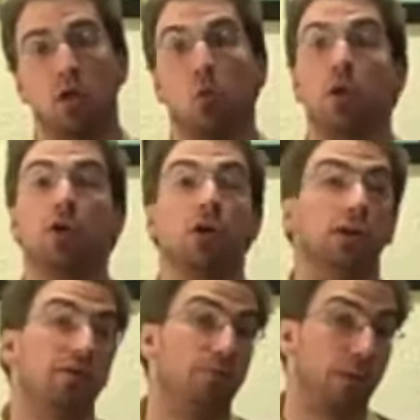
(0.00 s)
What you're going to
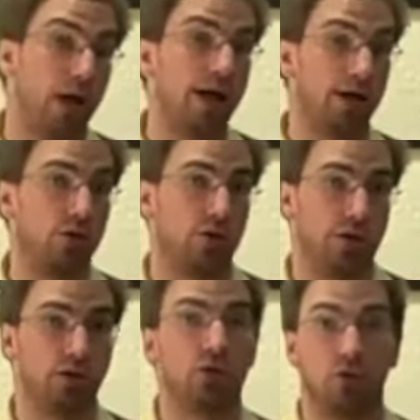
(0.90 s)
leave blank during
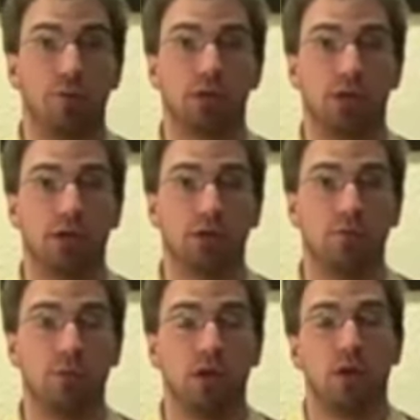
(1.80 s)
this group discussion